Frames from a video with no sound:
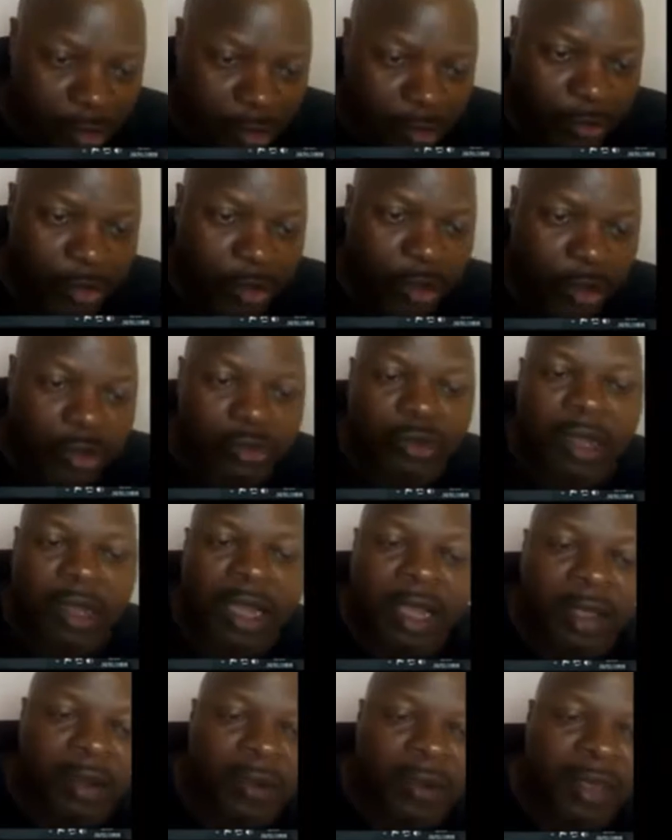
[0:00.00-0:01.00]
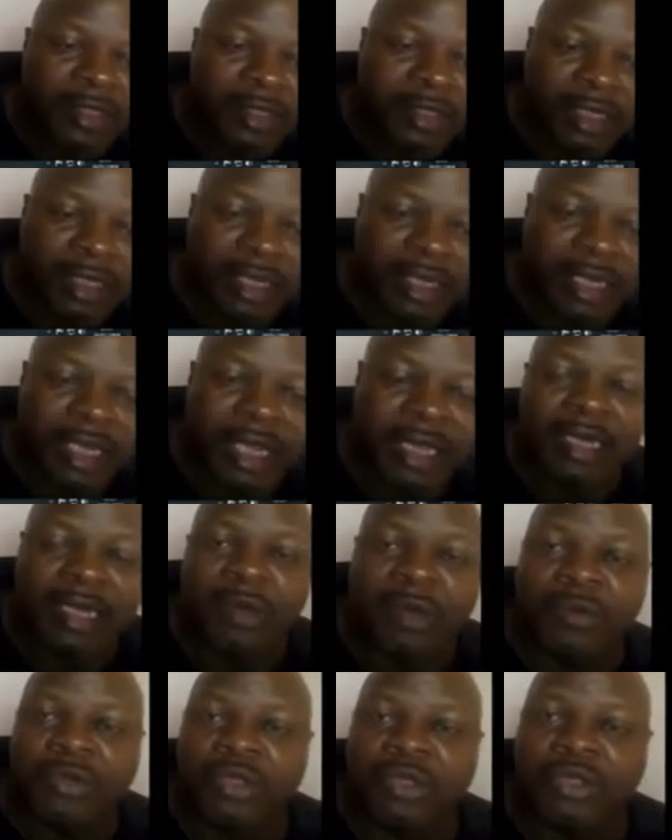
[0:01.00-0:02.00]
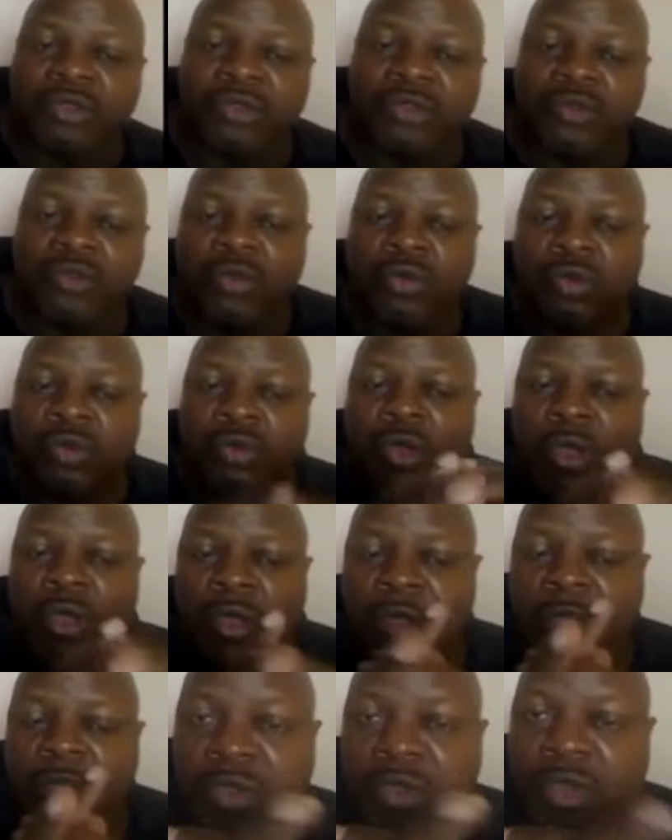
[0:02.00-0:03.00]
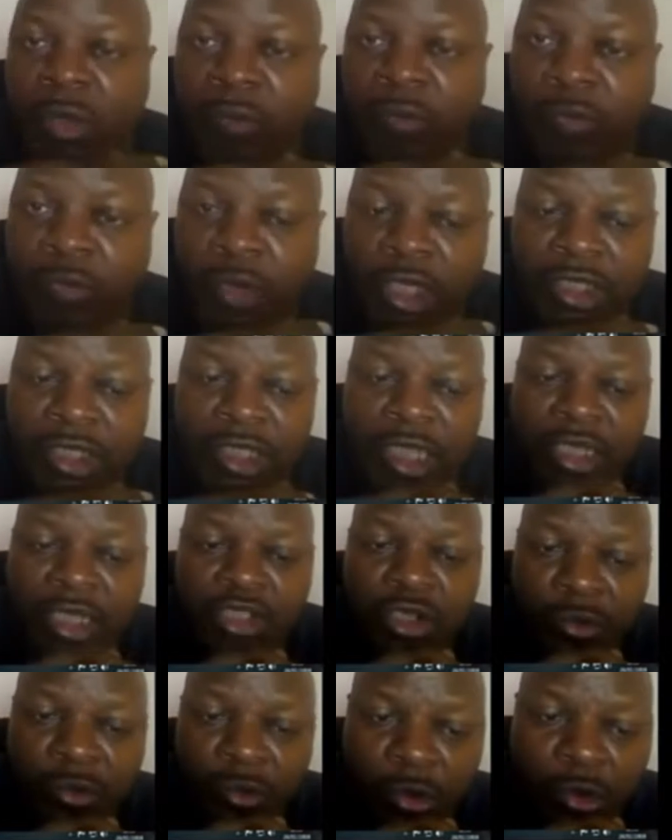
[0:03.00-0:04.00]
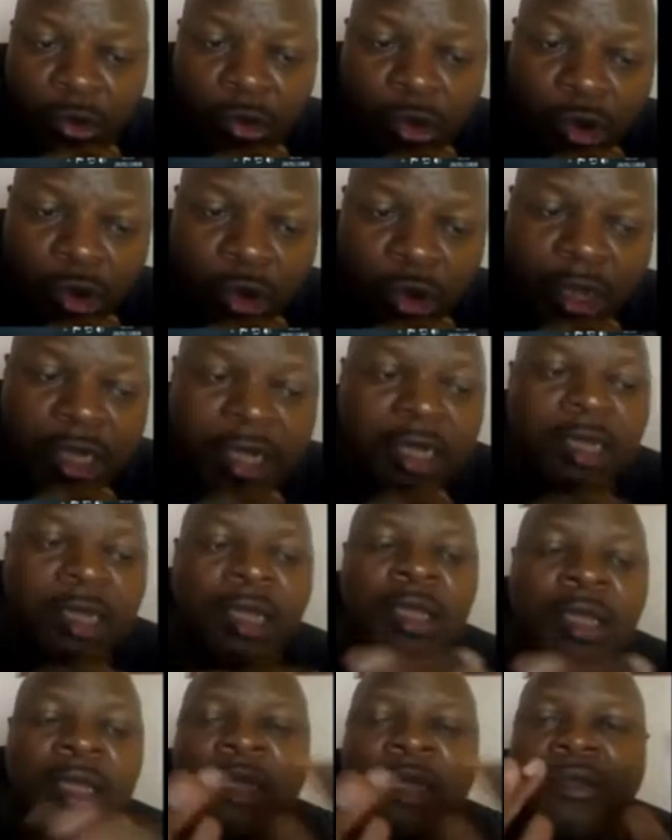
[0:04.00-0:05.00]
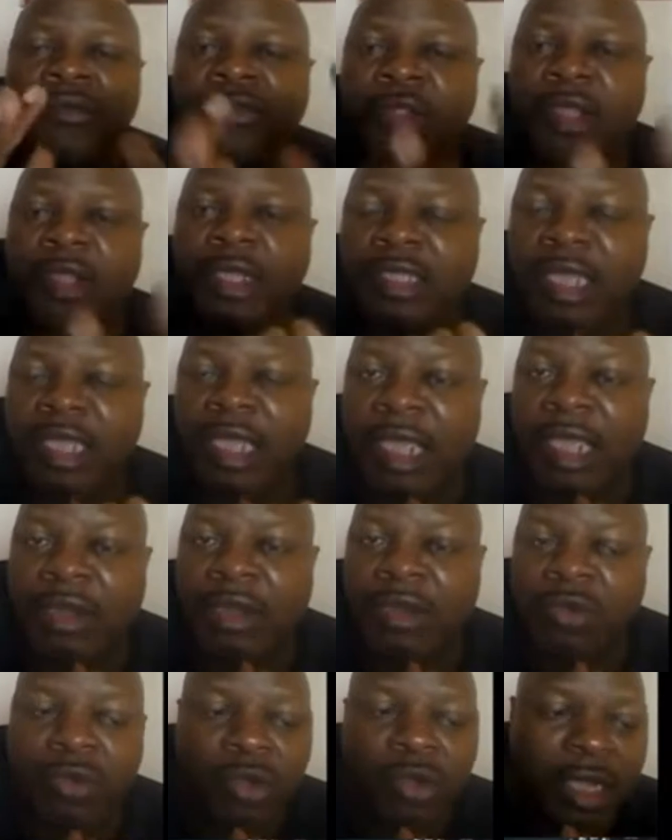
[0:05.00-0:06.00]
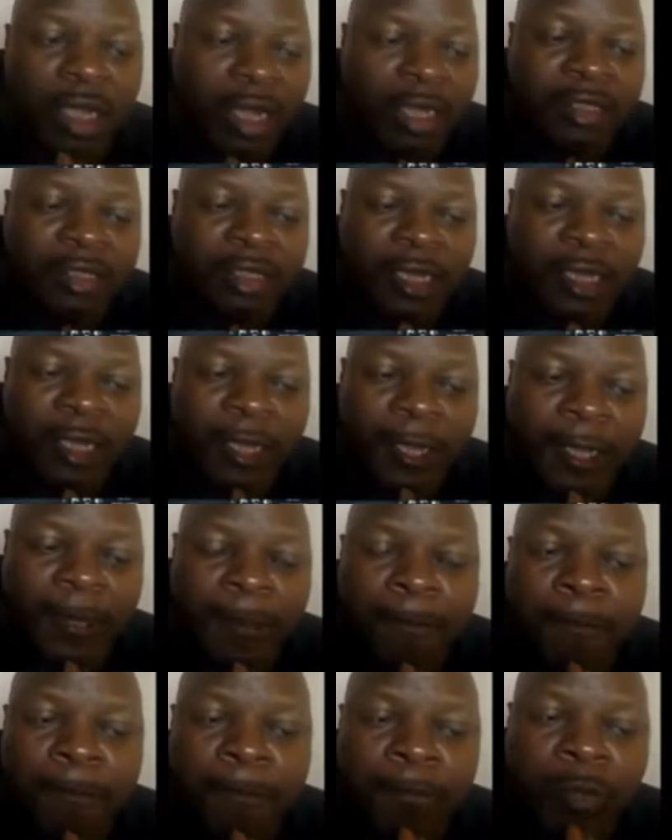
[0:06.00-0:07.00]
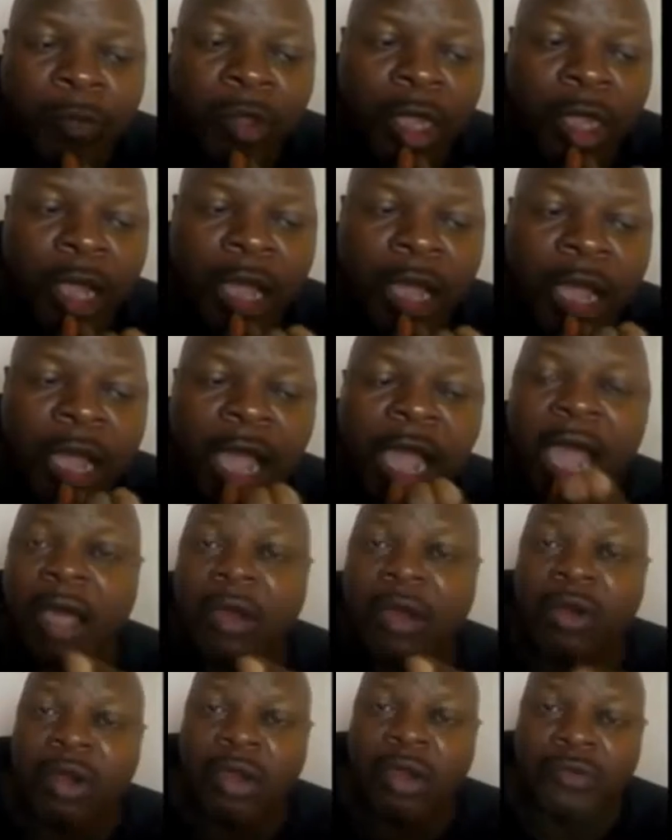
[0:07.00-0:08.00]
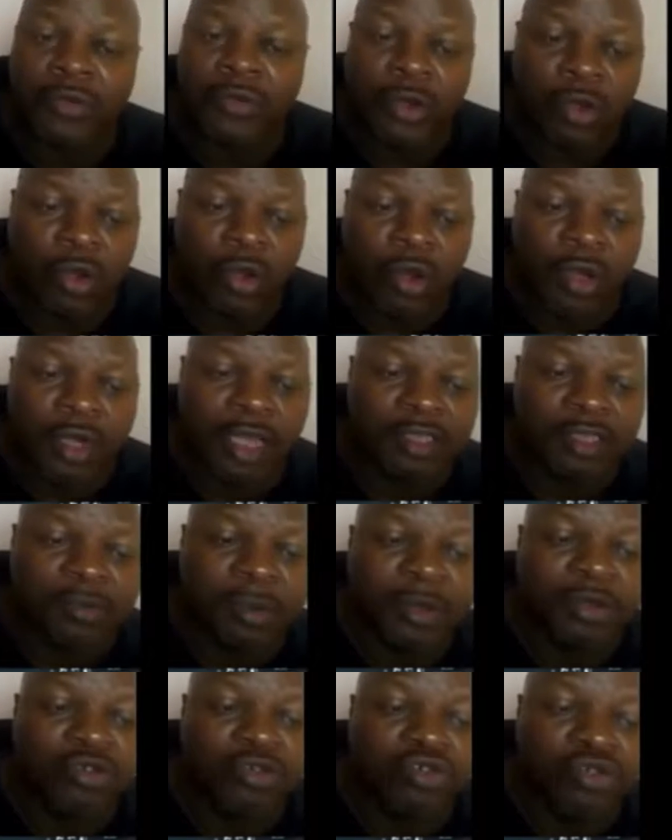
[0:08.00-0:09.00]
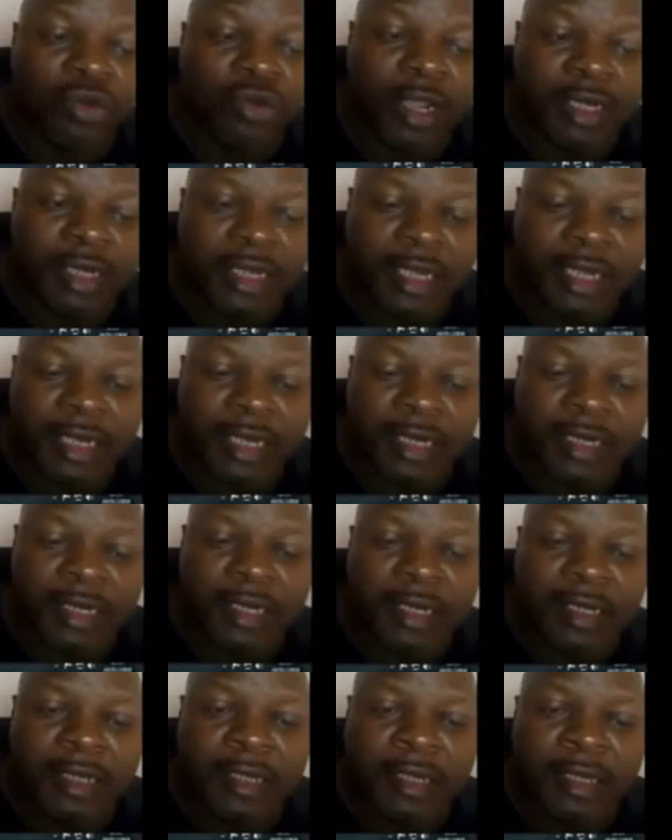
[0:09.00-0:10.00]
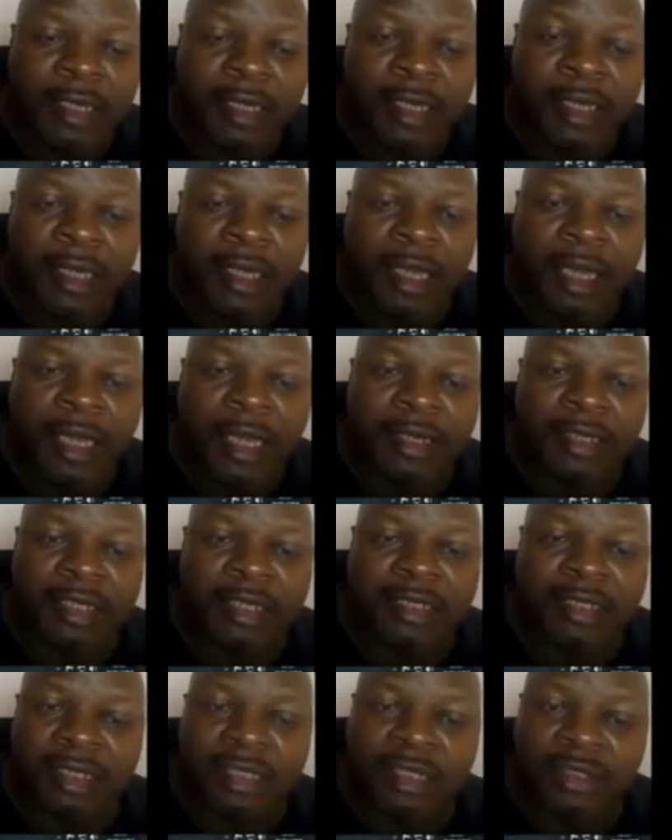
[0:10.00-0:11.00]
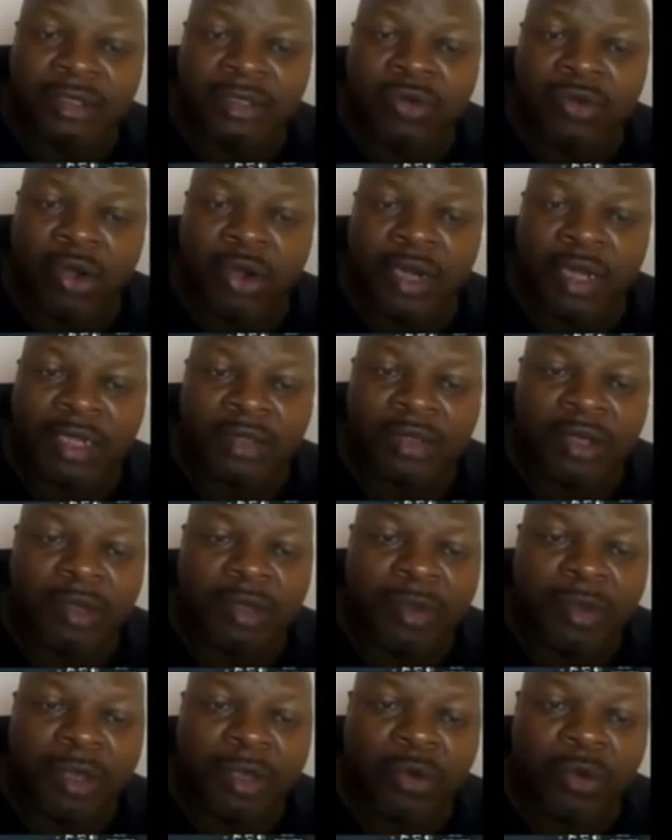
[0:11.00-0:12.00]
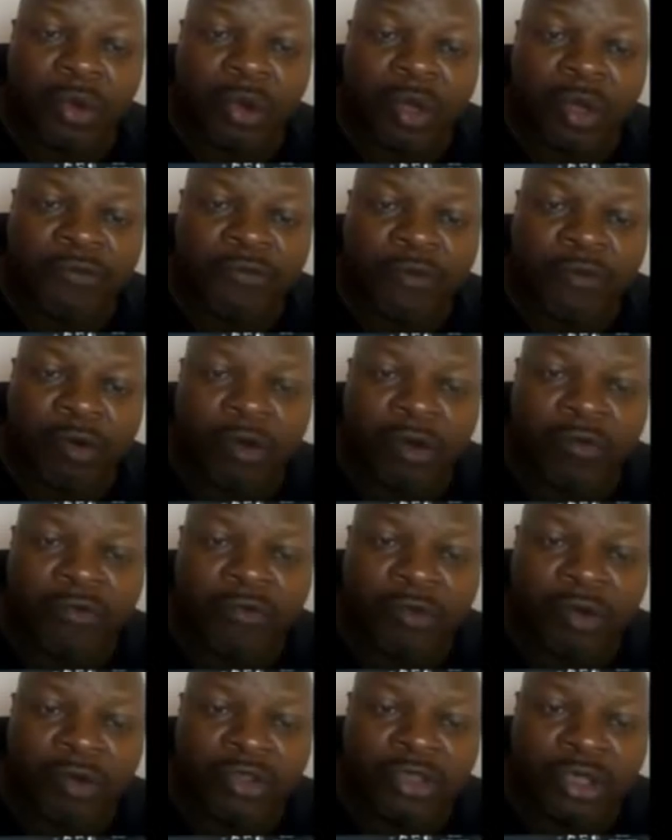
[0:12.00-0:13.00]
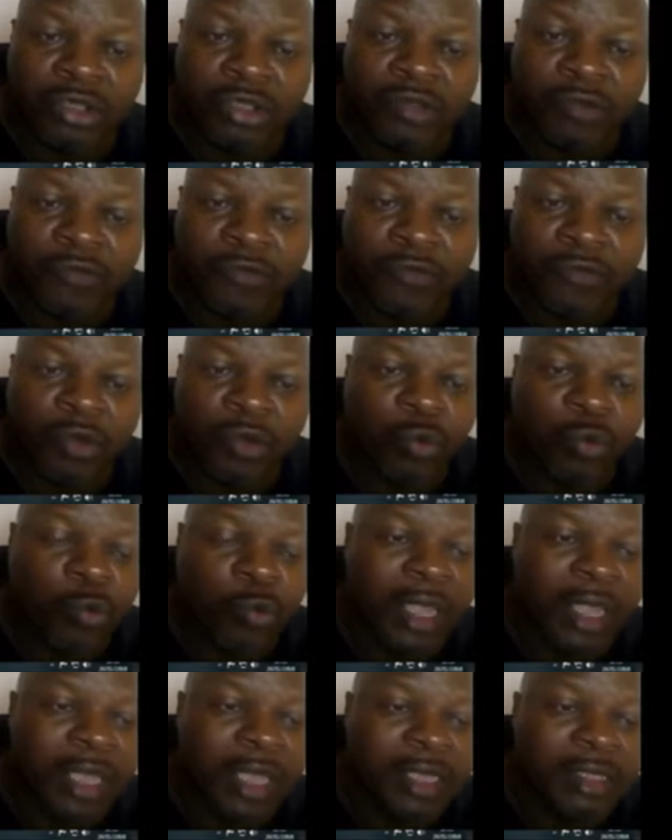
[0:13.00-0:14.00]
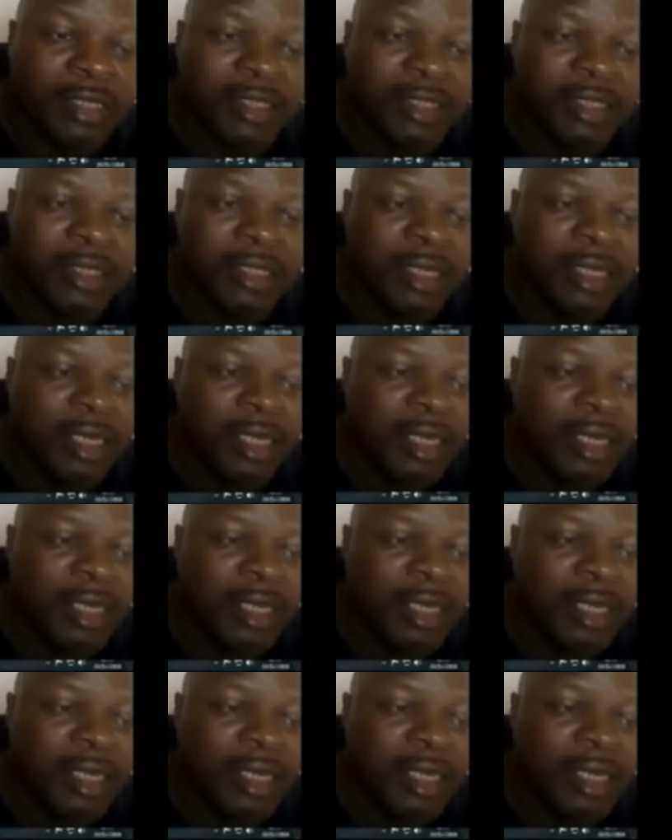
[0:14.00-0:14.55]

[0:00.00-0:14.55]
So we're going to IOST, and then we just do some research on the coin. Things I look at, how long the coin has been trading, and this coin has only been going for just a few weeks.